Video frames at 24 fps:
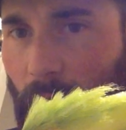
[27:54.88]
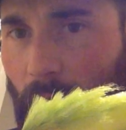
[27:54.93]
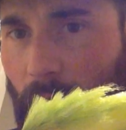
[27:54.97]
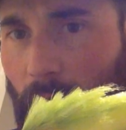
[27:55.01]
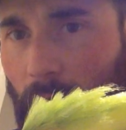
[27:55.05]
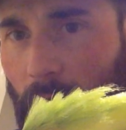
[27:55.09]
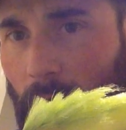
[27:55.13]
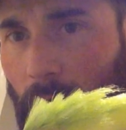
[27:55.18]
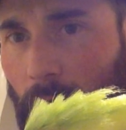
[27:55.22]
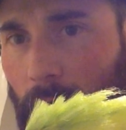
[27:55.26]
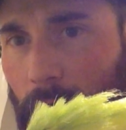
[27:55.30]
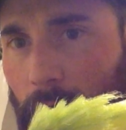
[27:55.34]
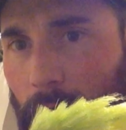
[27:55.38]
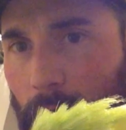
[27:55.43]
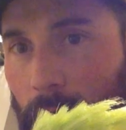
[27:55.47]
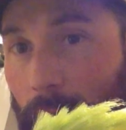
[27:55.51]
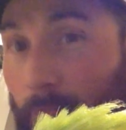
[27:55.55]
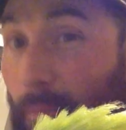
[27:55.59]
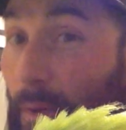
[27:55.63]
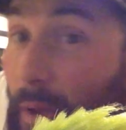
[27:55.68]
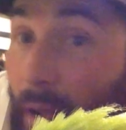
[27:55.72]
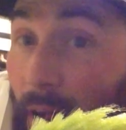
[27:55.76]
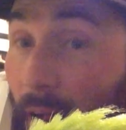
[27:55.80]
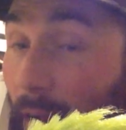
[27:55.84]
and
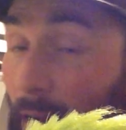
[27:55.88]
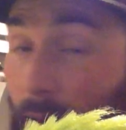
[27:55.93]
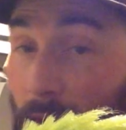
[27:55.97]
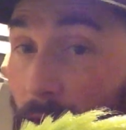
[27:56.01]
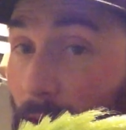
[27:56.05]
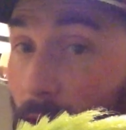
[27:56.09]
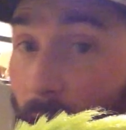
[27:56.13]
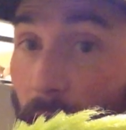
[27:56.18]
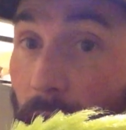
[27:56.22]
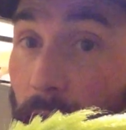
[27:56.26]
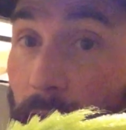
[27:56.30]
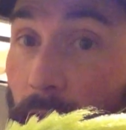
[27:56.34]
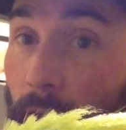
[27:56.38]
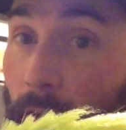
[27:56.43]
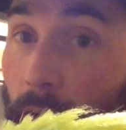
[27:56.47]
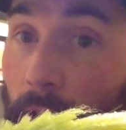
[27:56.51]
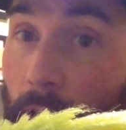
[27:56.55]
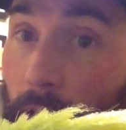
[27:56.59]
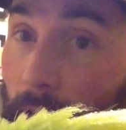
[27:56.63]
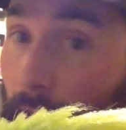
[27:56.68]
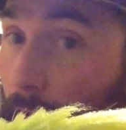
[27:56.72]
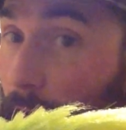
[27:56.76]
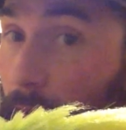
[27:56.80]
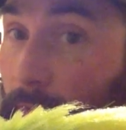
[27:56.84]
again,
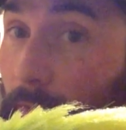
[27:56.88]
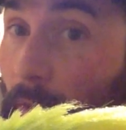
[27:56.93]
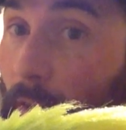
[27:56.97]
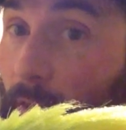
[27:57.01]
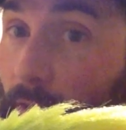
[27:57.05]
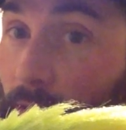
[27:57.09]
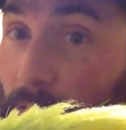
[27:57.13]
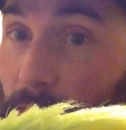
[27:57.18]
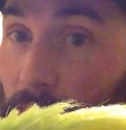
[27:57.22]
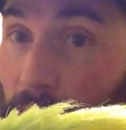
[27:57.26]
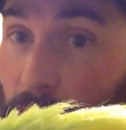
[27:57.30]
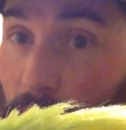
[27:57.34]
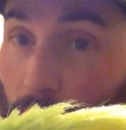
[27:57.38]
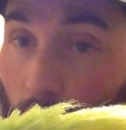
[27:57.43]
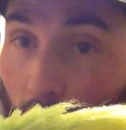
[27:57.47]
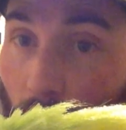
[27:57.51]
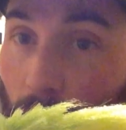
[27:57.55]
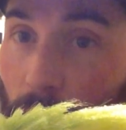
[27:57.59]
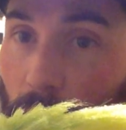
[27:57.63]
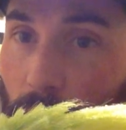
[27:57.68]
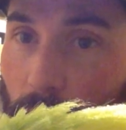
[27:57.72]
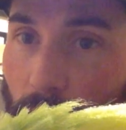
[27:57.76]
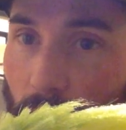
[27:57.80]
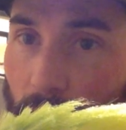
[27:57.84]
it's very easy to
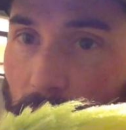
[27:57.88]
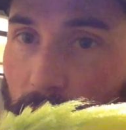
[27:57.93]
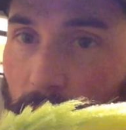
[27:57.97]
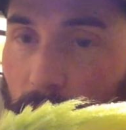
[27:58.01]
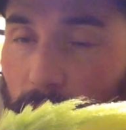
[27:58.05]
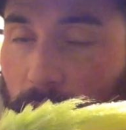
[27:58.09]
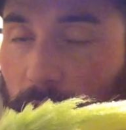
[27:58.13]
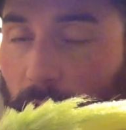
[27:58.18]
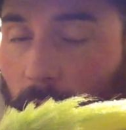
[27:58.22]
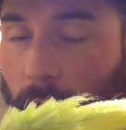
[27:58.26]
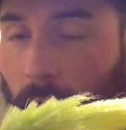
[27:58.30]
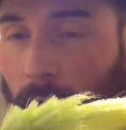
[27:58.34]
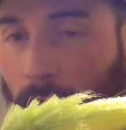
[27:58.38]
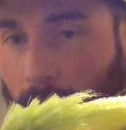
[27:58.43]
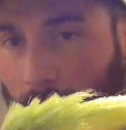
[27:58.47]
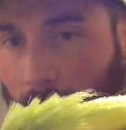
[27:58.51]
underdress them. So